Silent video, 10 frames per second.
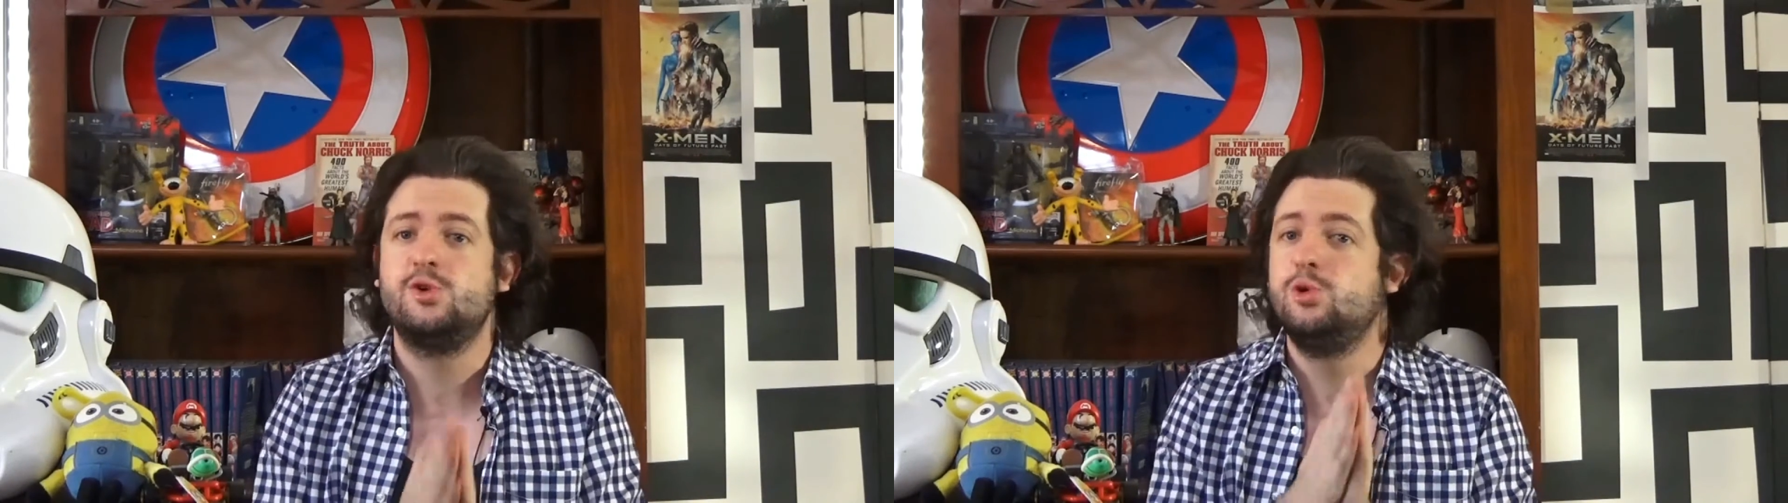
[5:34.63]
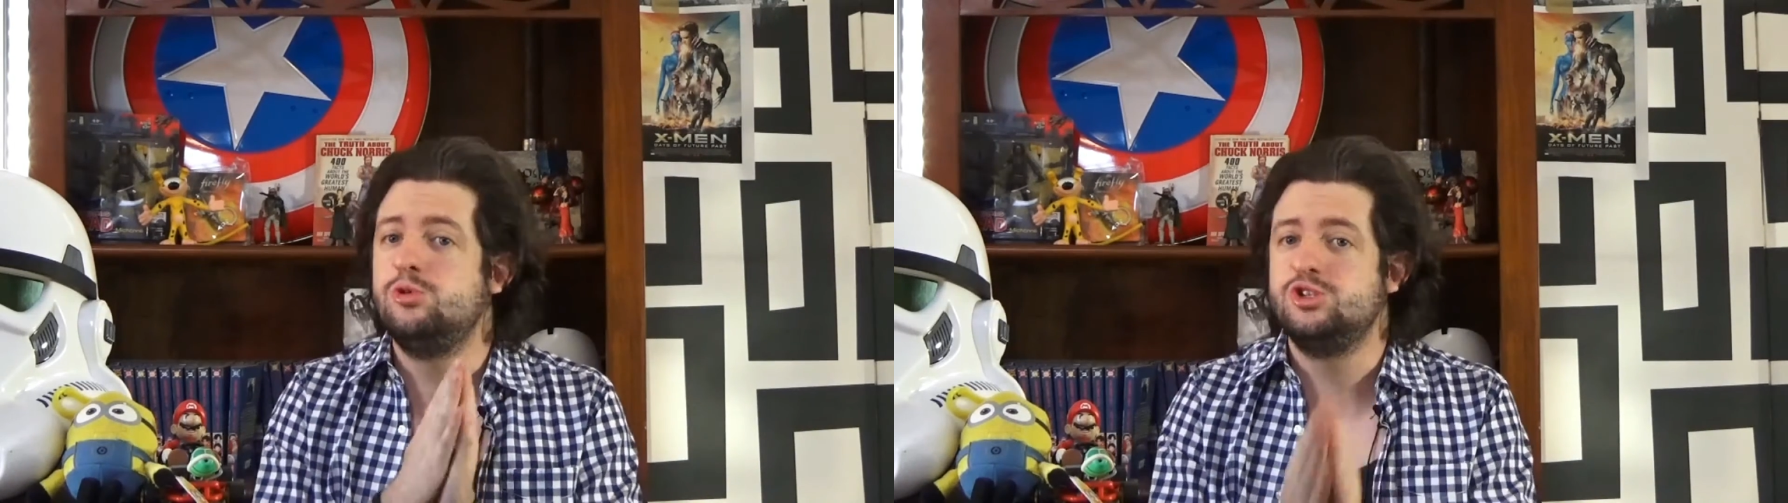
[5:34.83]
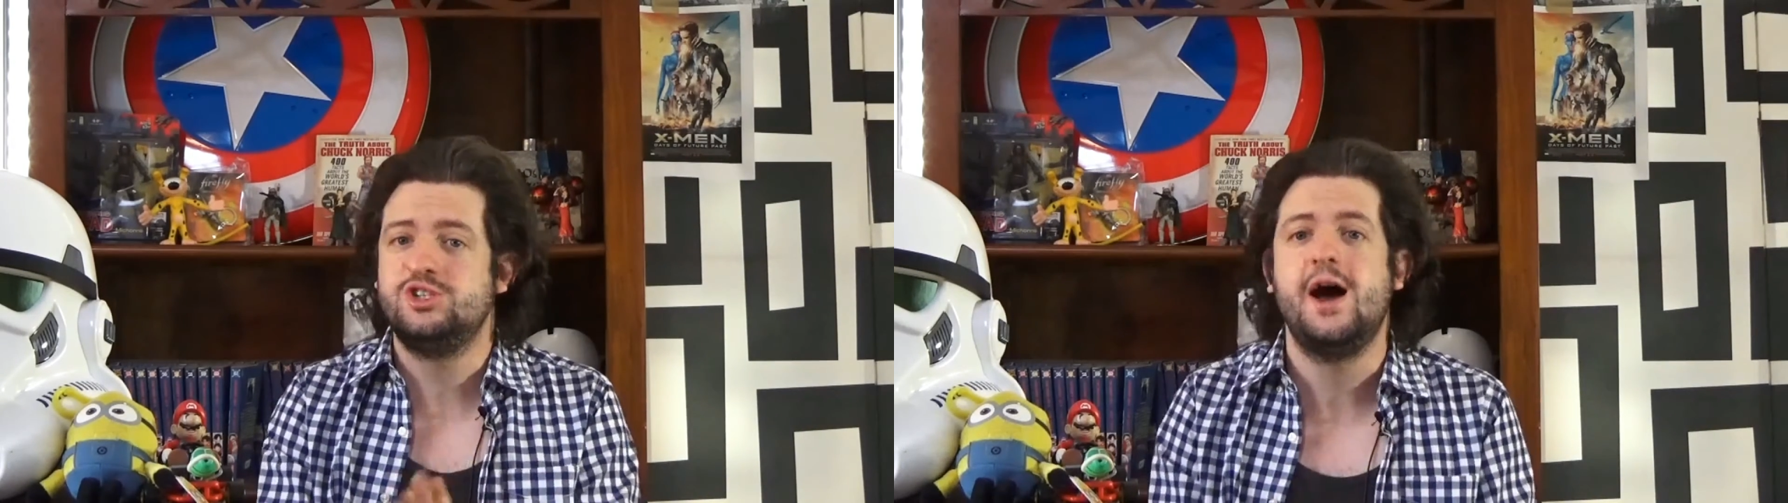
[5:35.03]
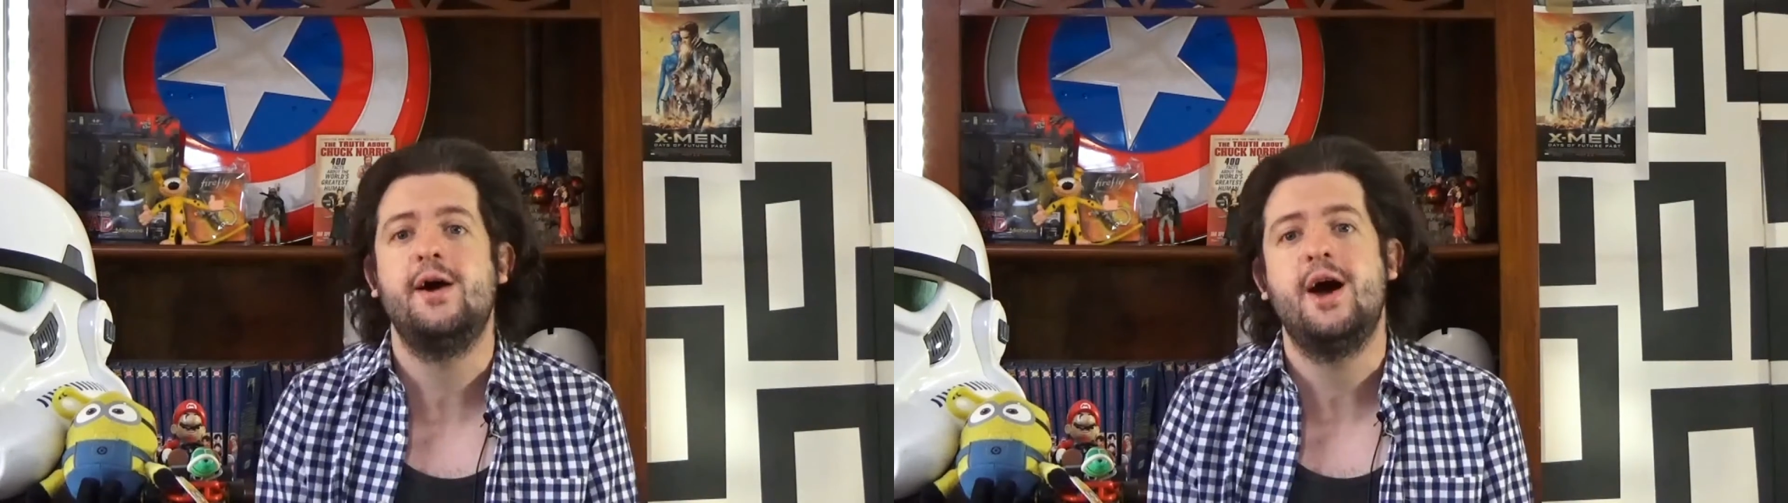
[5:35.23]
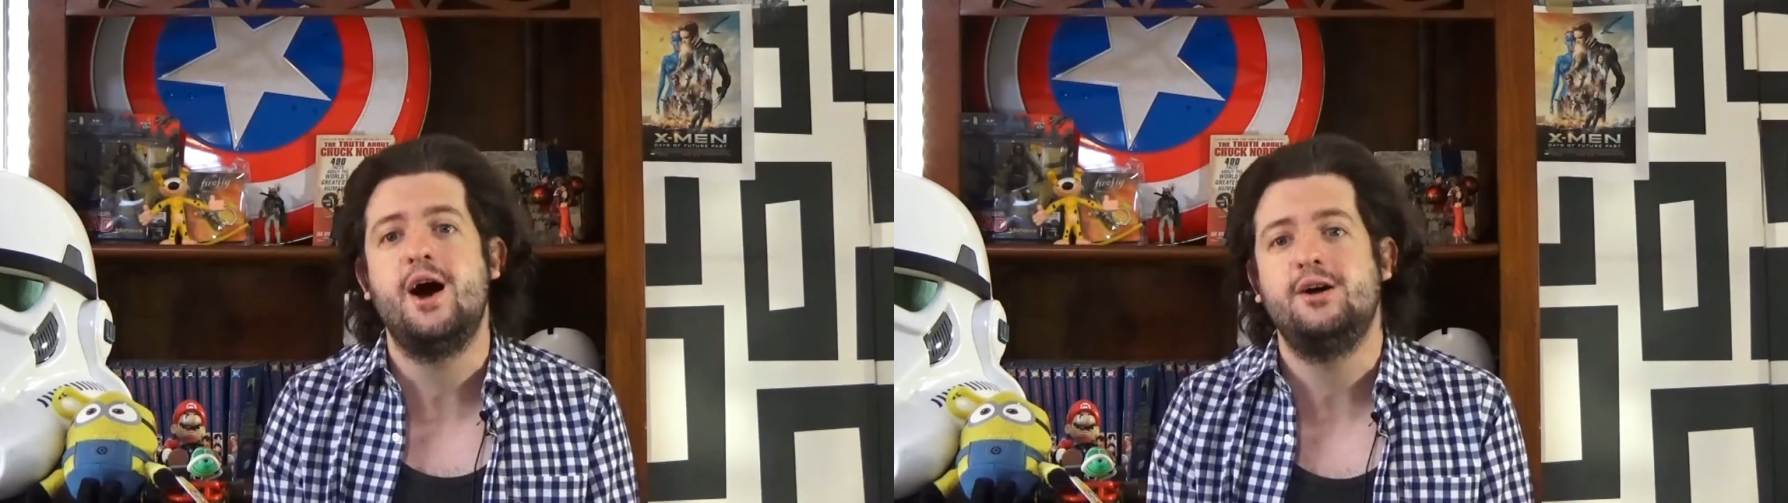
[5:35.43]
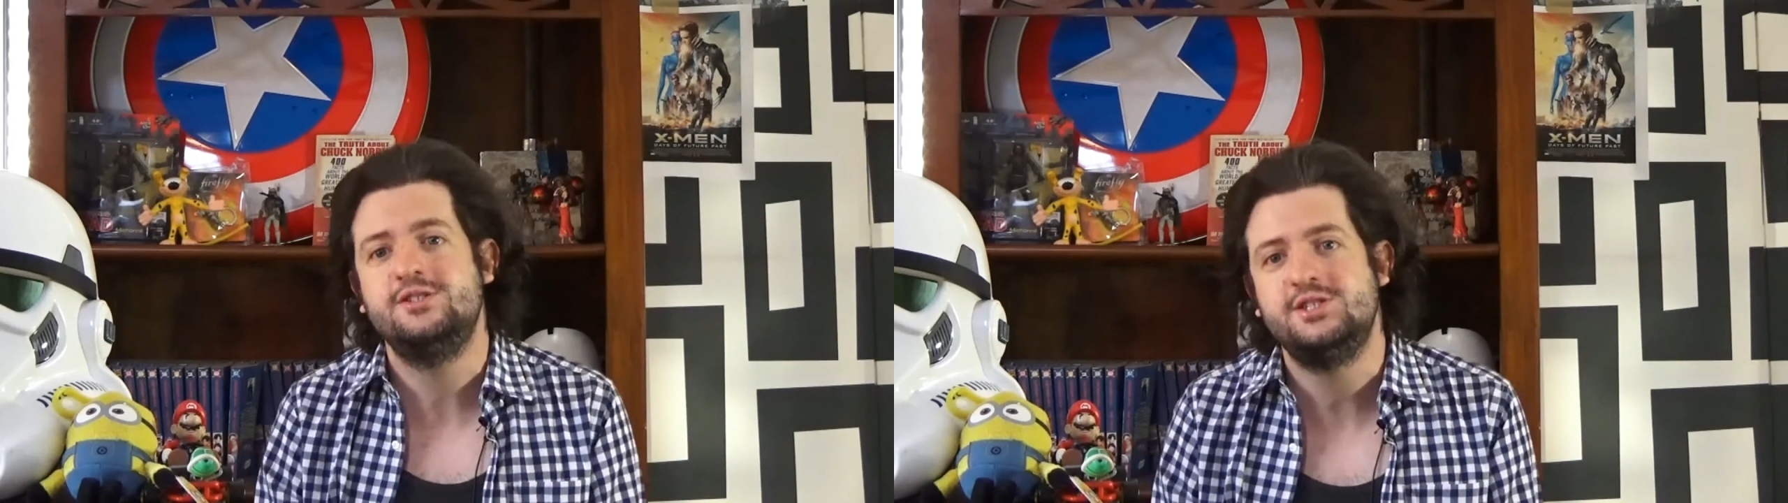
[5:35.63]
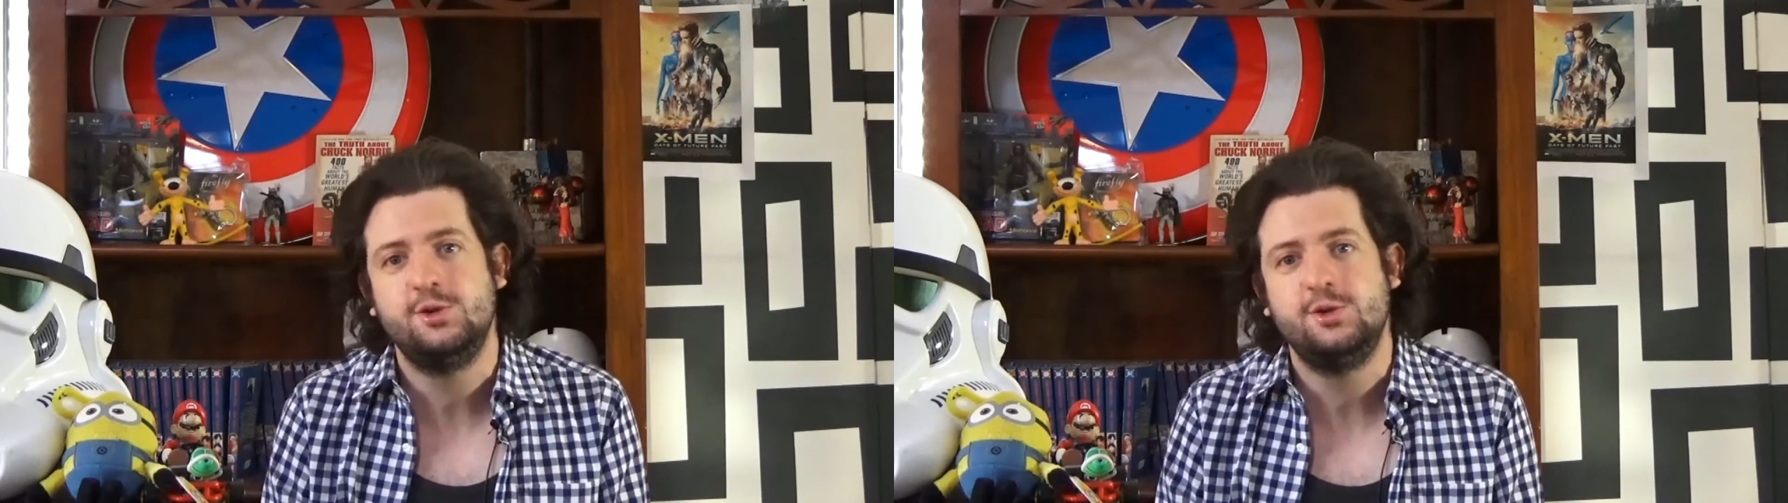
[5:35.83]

cool shout-outs